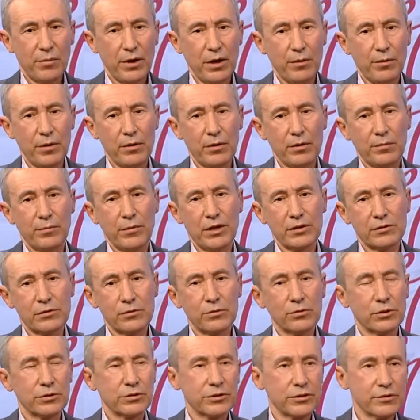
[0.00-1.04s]
Obama must
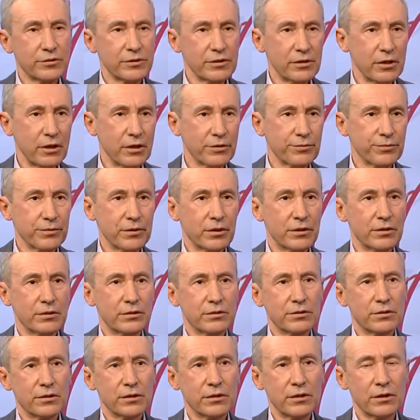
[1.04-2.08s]
look at himself,
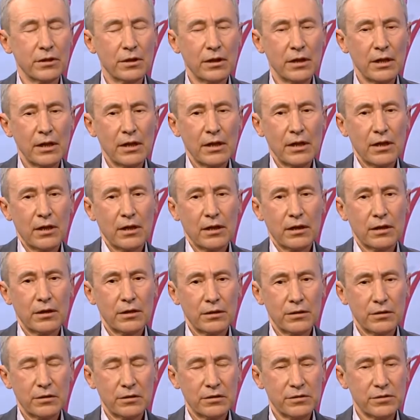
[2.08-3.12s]
and
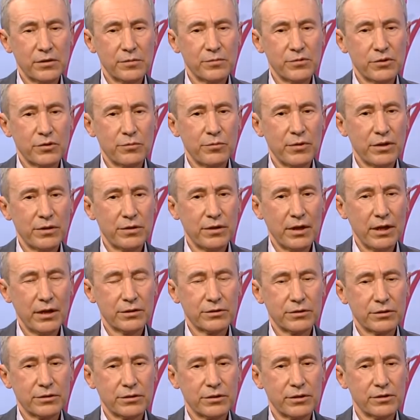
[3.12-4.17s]
it seems to me
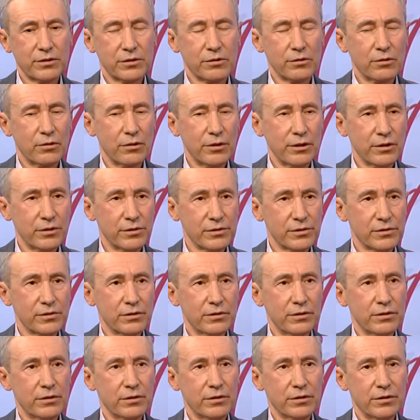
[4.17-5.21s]
that his colleagues
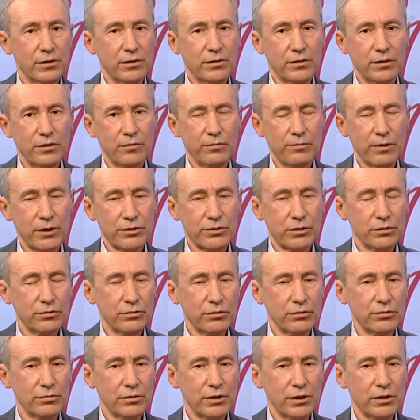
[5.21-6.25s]
in
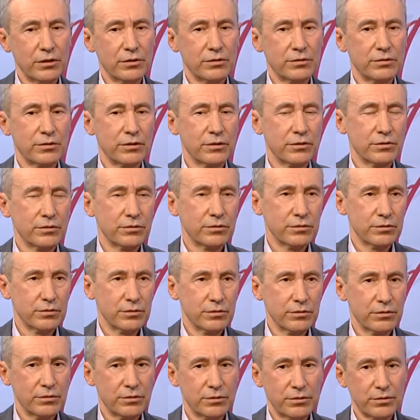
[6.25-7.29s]
Washington and
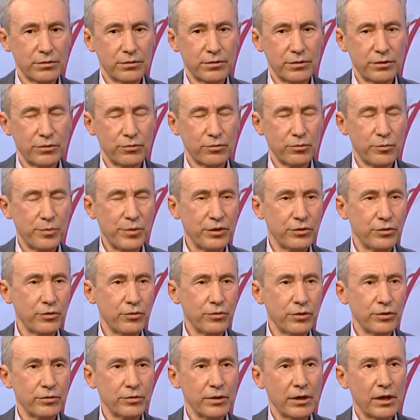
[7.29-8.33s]
in the European
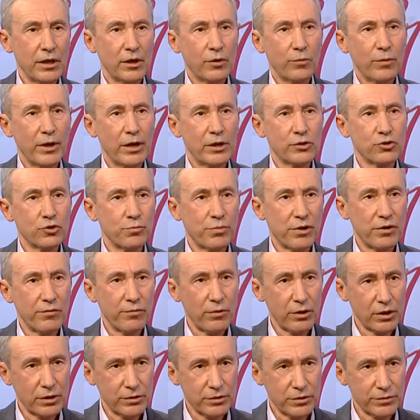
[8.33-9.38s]
Union were too
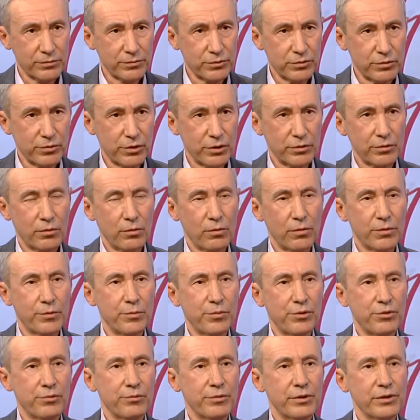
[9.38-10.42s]
provocative during all the
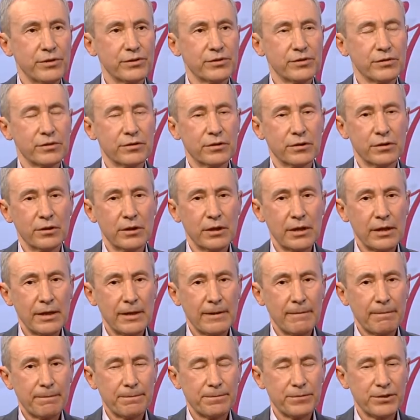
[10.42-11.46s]
previous
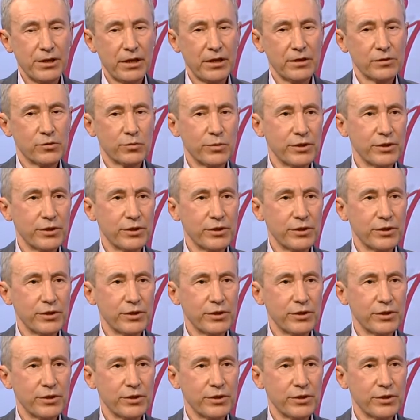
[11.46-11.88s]
days,